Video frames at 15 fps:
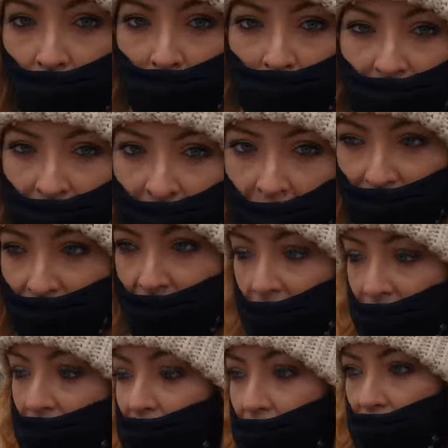about seven to
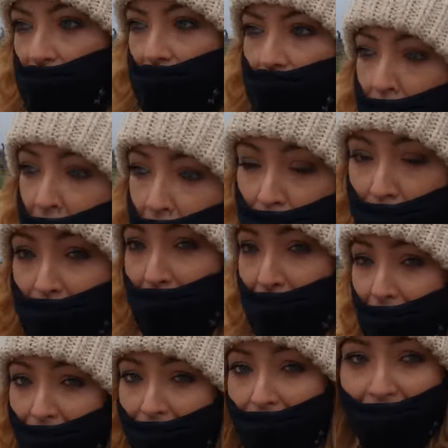eight thousand people
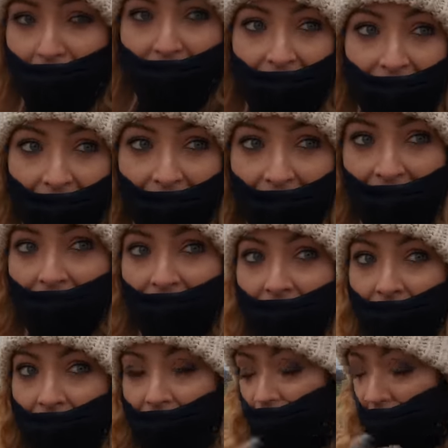daily, okay.
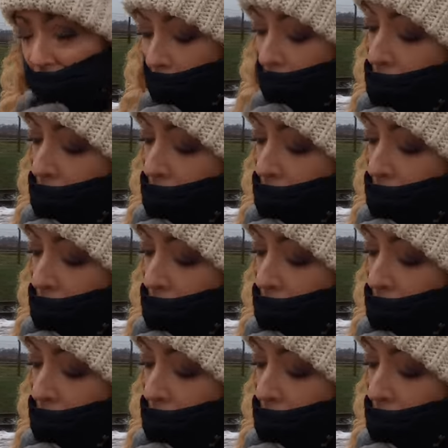is what they